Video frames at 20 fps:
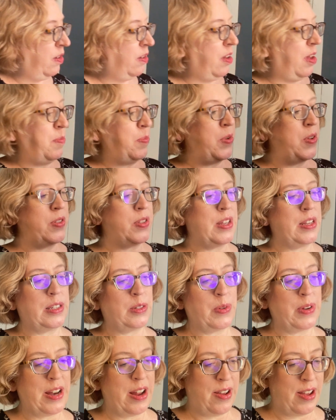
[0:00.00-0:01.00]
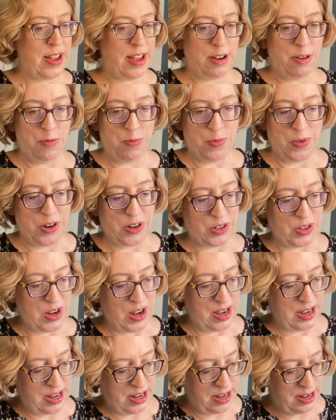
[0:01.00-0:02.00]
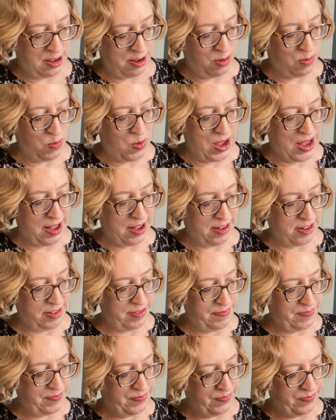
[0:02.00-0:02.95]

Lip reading: I pulled this one out, I hadn't worked on it in a while.